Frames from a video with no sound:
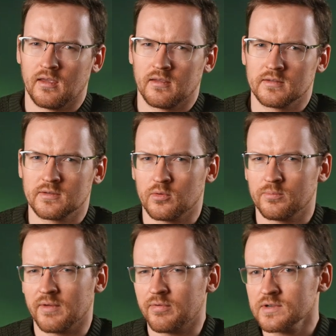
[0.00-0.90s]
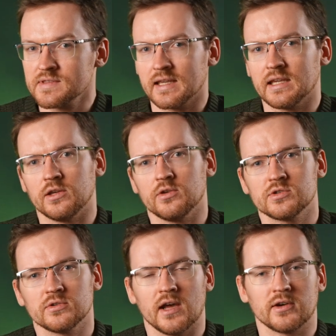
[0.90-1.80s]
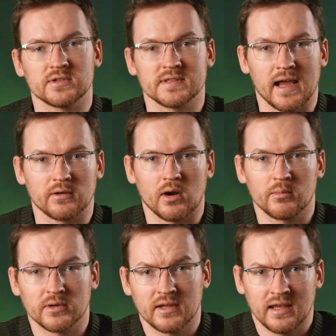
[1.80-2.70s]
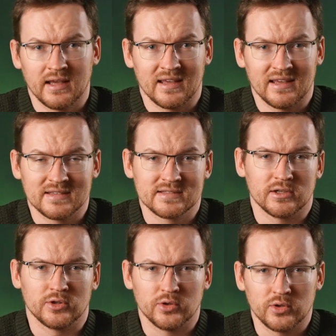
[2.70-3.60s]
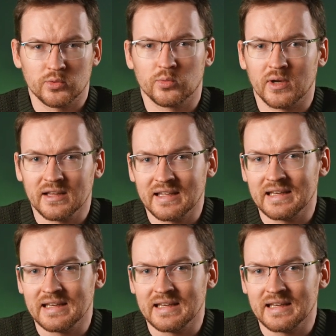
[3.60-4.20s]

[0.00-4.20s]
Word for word: So the first thing you should understand, Robert, is do you really